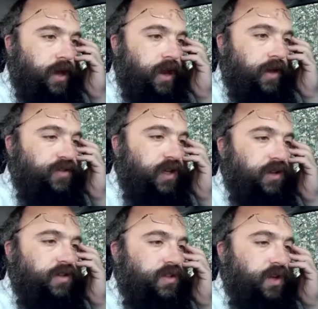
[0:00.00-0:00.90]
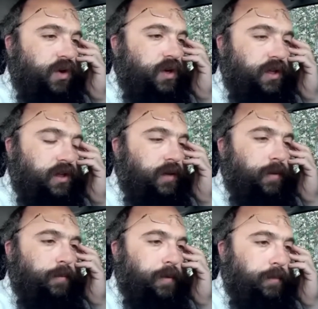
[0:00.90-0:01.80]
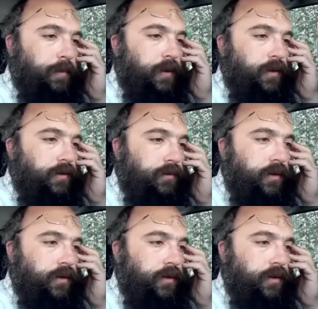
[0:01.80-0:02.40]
And I've seen this so clearly by people,